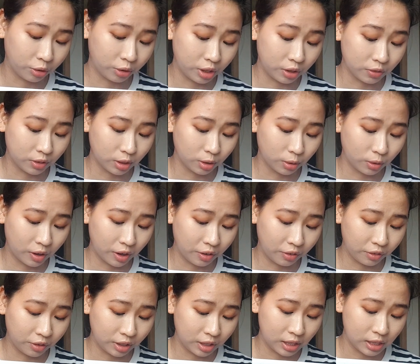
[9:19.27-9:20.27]
even though I
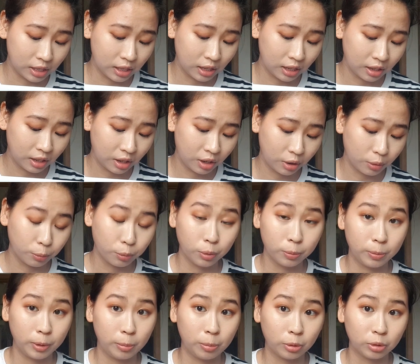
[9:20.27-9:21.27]
already would
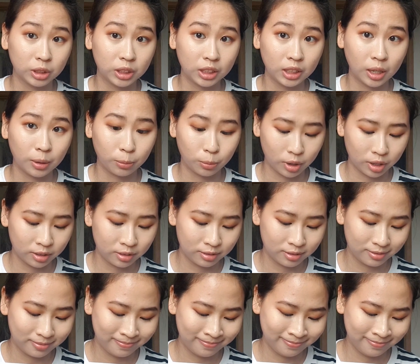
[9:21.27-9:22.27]
be posting up one.
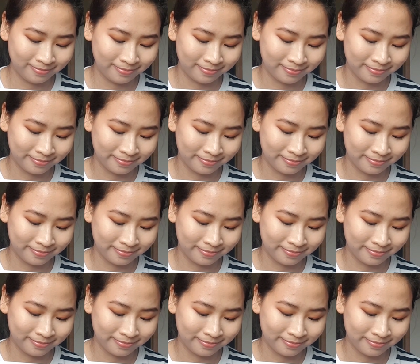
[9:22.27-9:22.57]
Hmm.